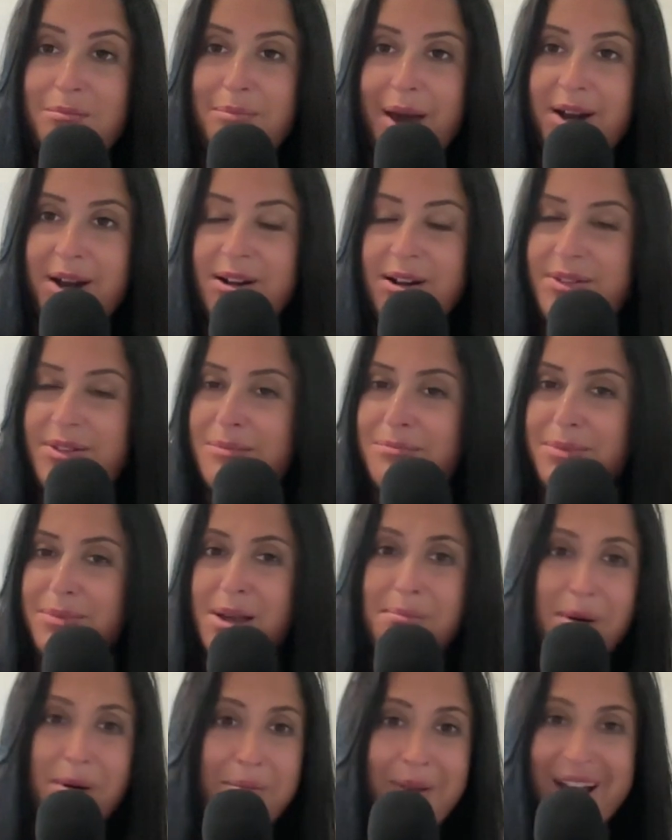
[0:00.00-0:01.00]
better than
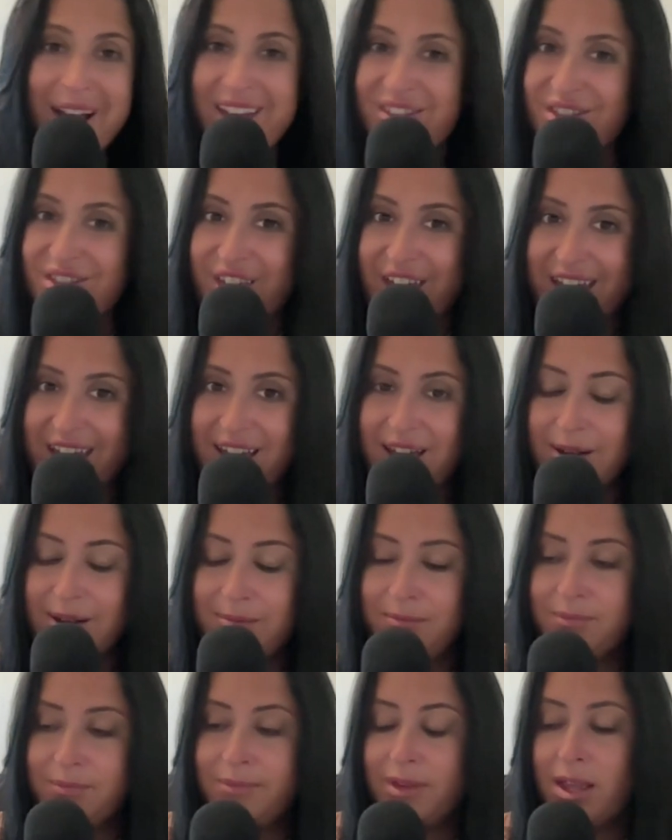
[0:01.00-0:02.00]
people might think.
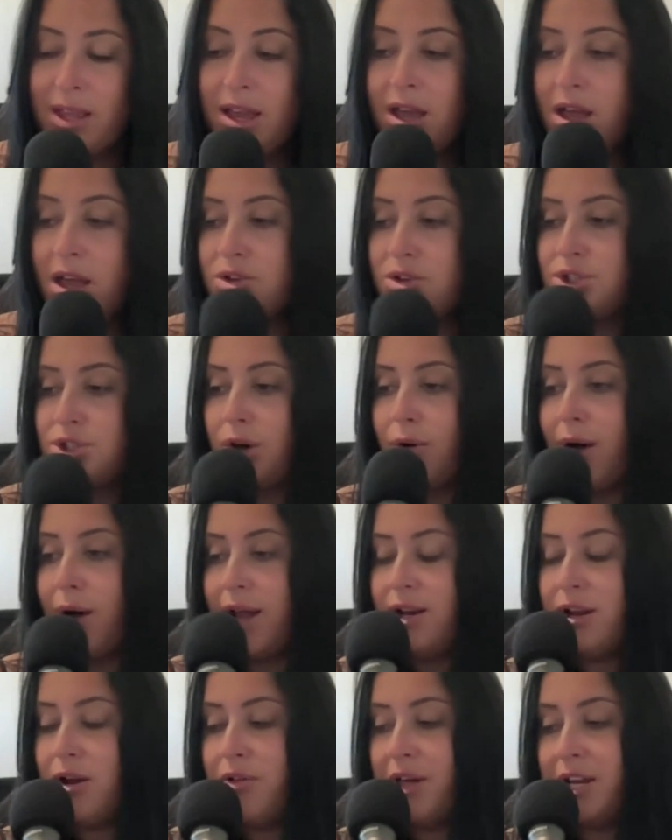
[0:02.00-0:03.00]
So
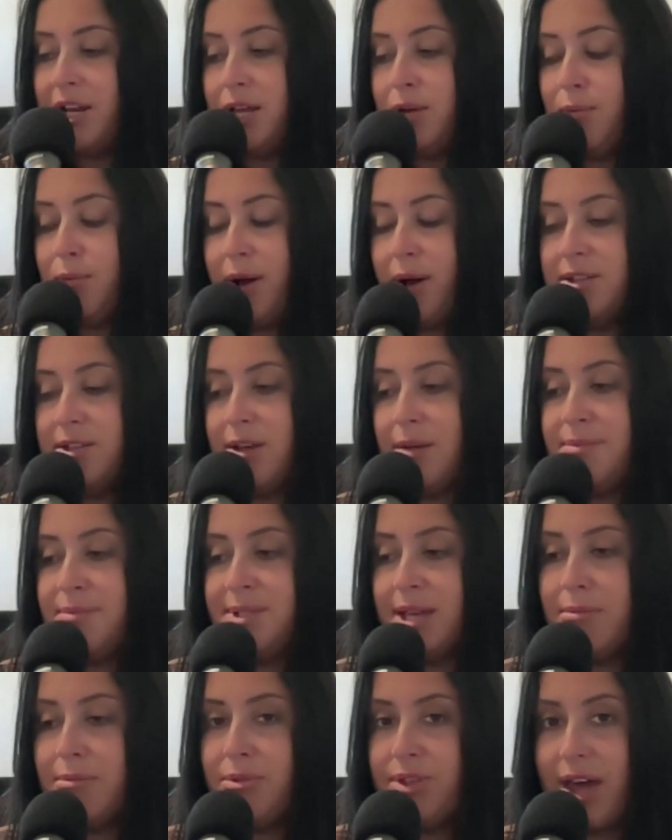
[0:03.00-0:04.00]
I know that he was
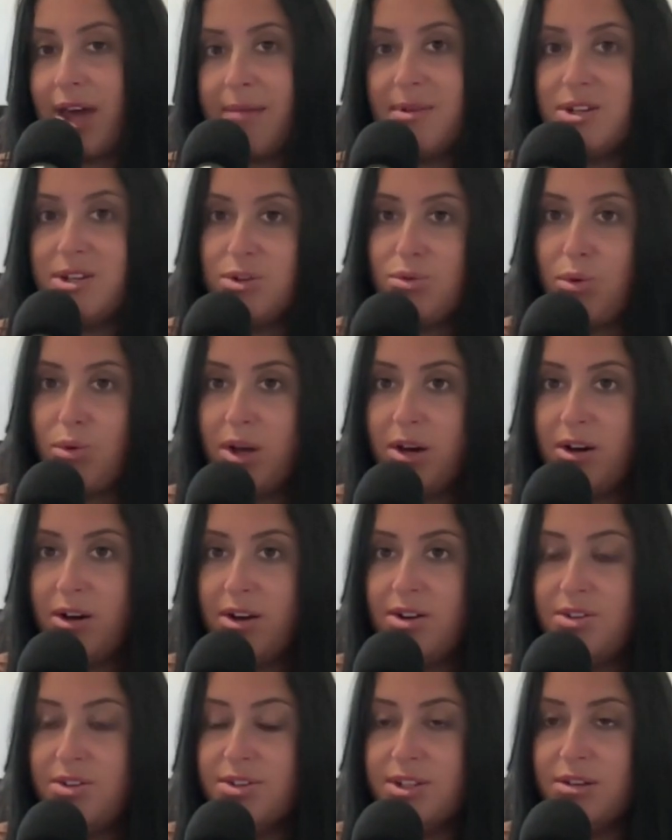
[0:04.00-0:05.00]
upset with the Edmonton
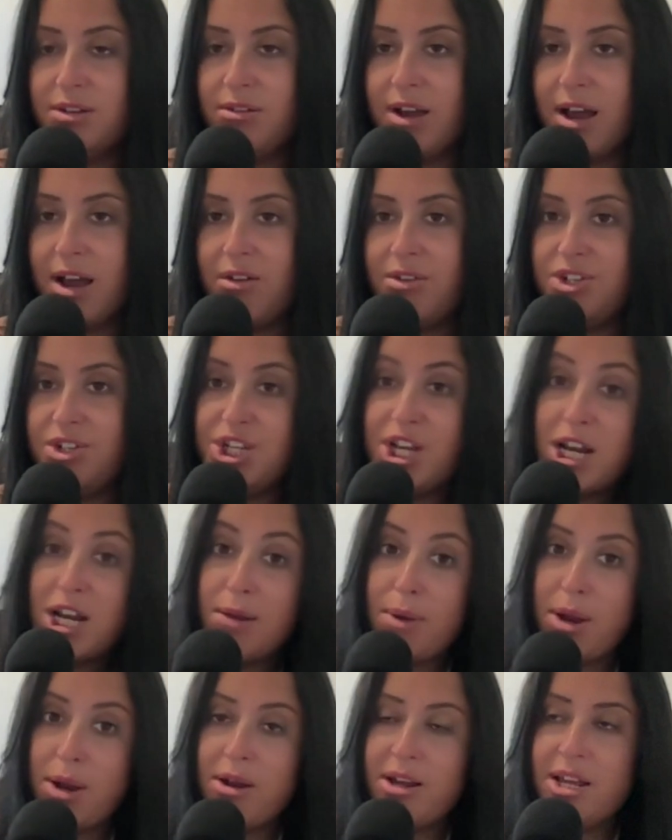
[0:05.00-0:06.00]
Oilers around
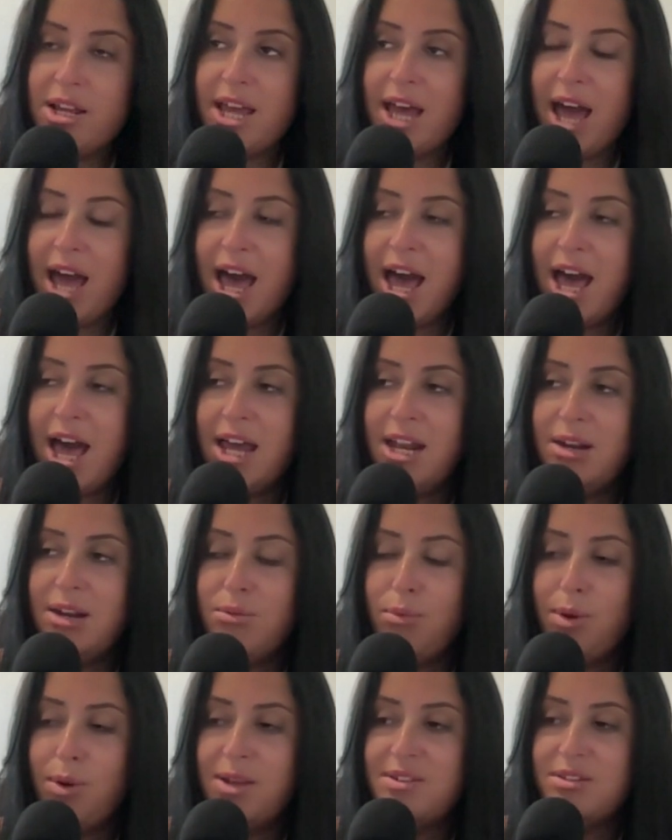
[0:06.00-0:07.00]
January and
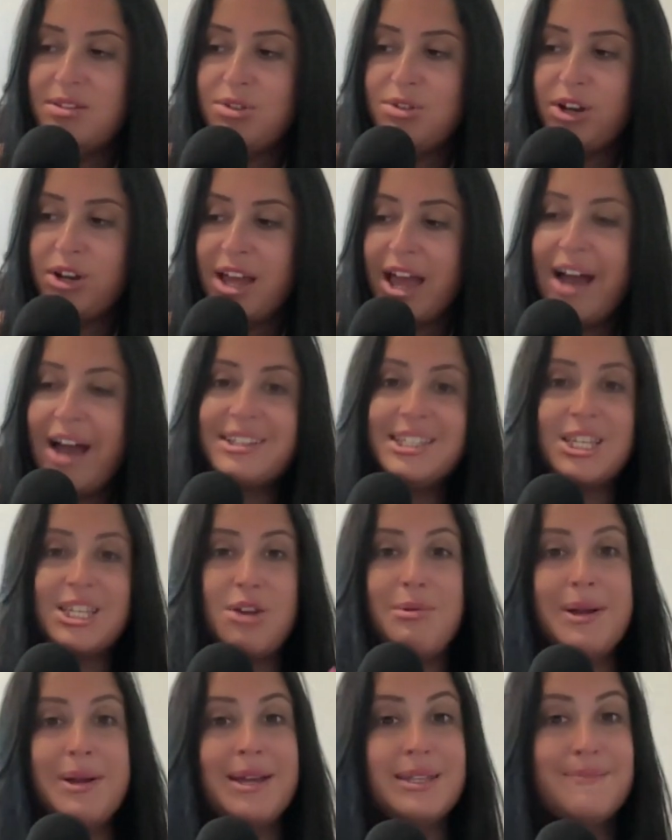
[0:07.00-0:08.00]
wasn't really
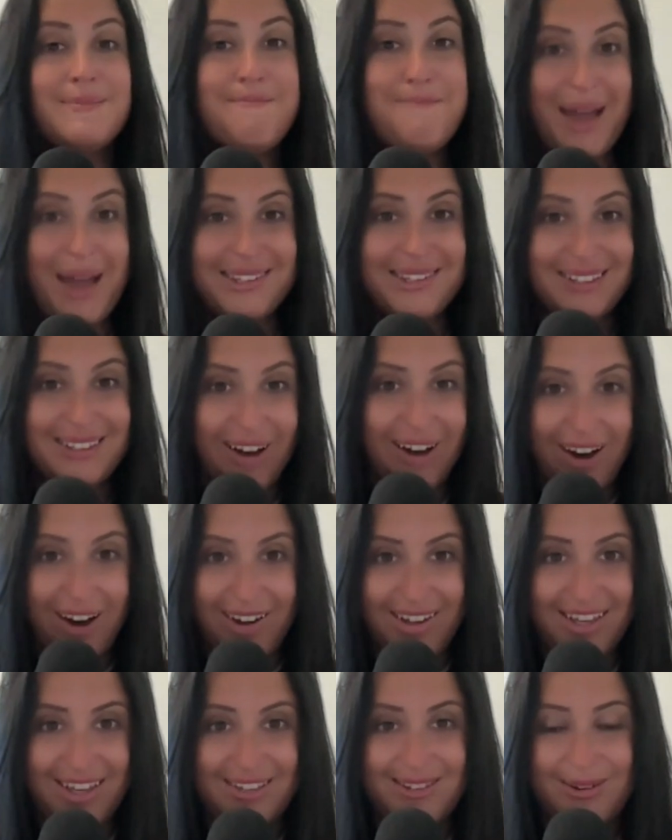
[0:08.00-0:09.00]
executing his best
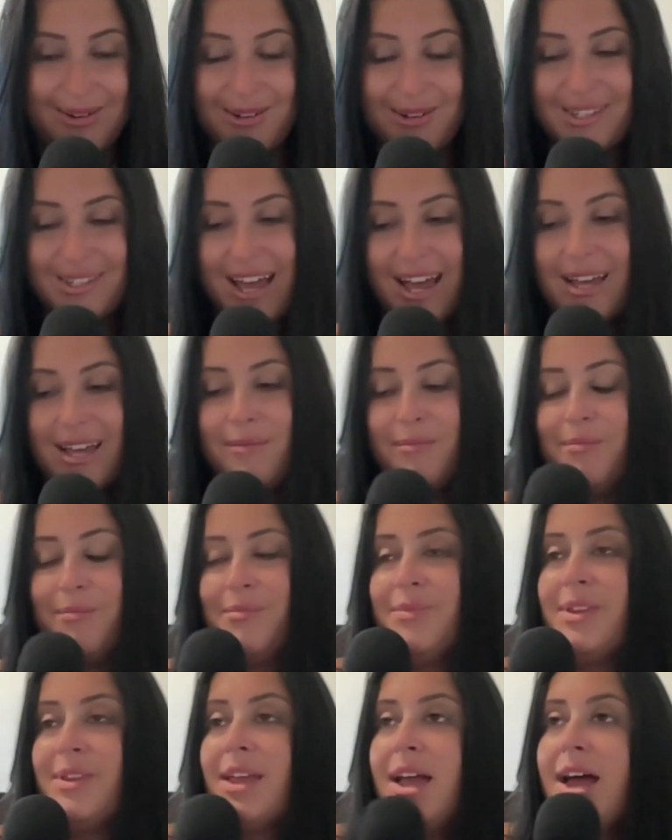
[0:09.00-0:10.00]
hockey, so to say.
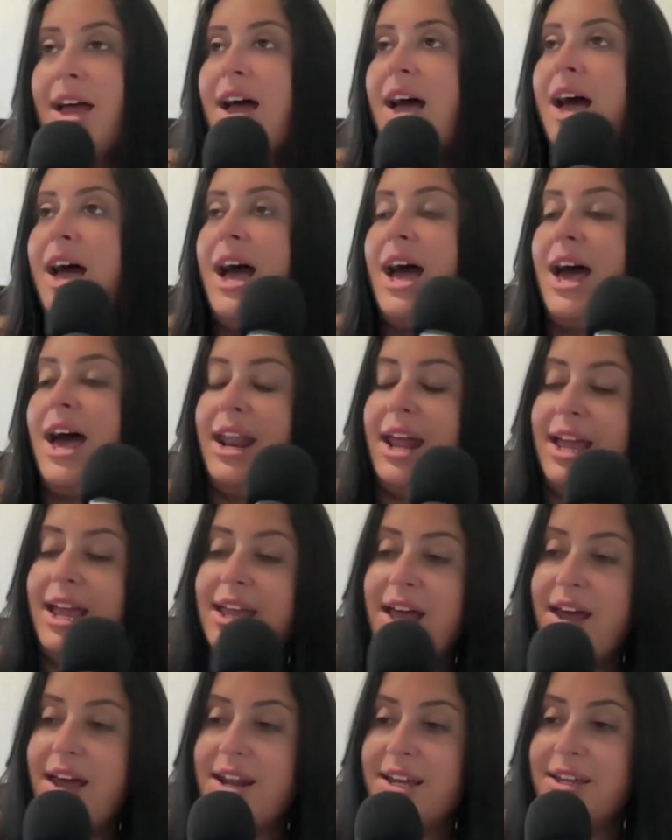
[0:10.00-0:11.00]
And I
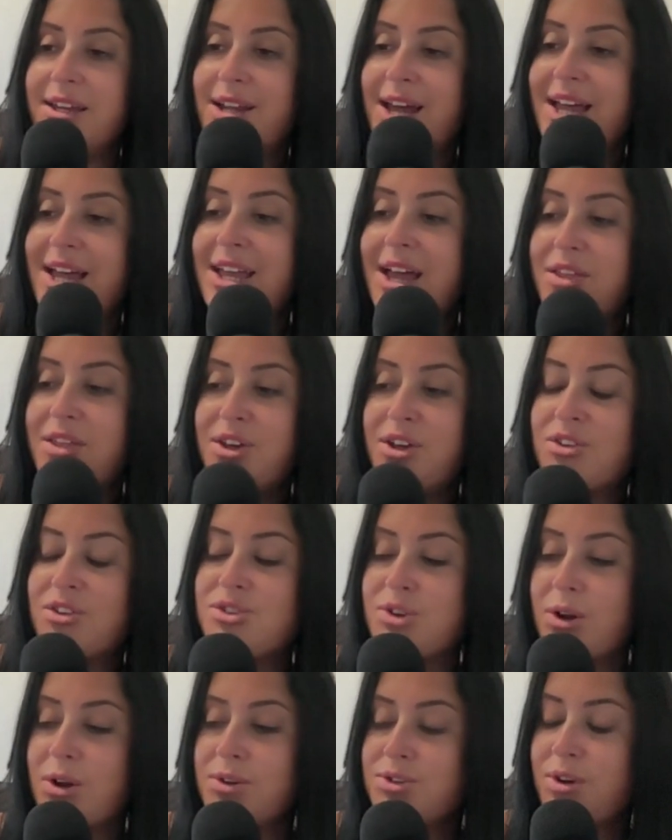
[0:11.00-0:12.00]
get it. I get the
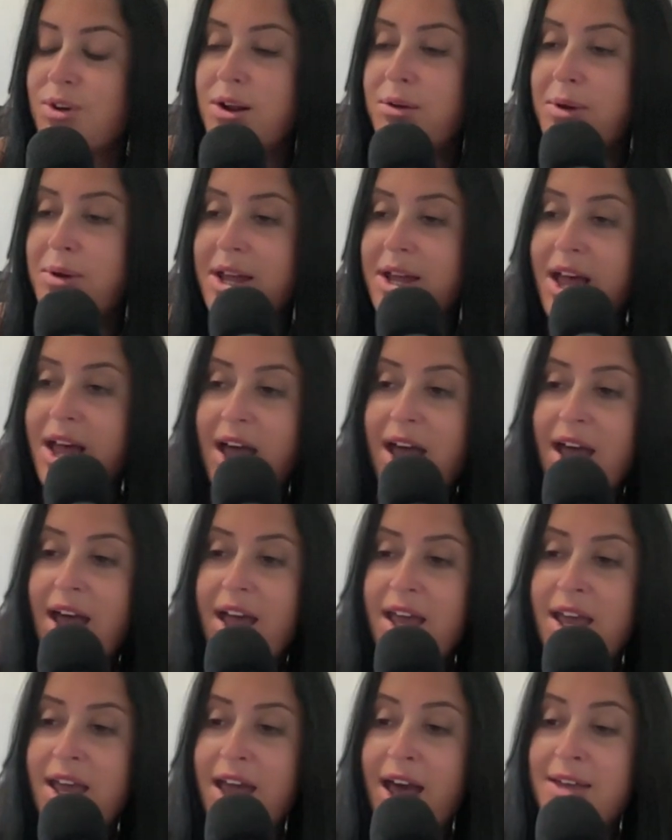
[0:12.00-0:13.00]
concerns right away.
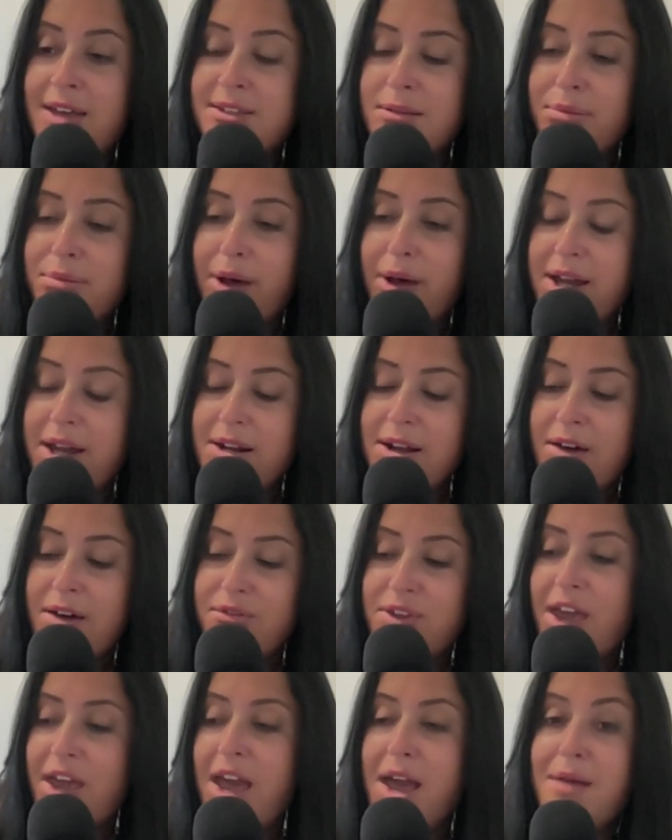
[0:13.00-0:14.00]
He hasn't played
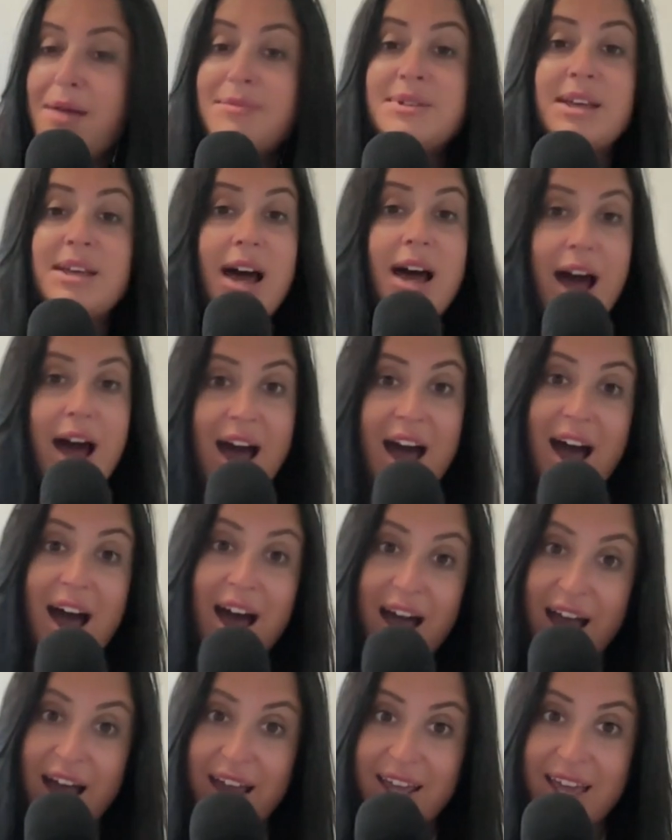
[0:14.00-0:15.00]
enough games.
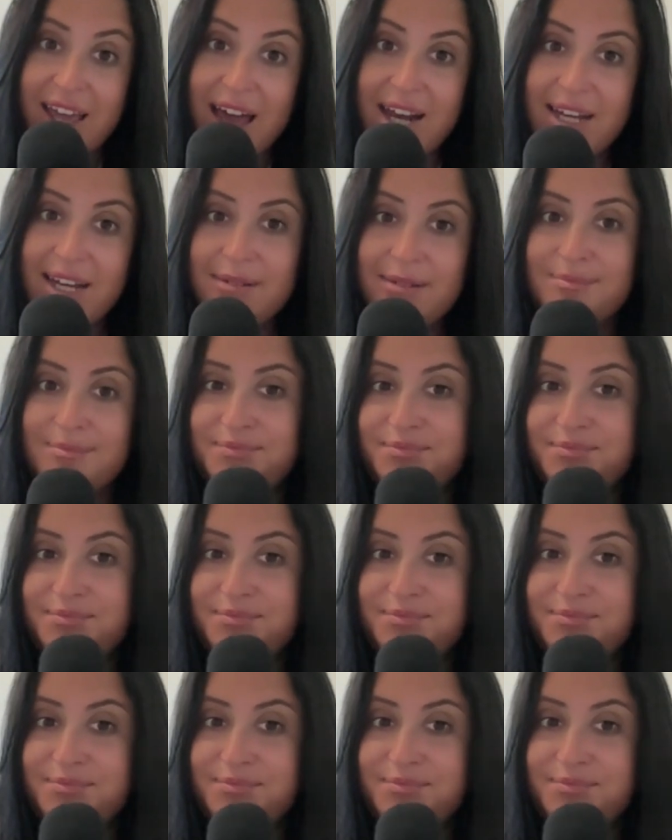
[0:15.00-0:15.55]
I get it.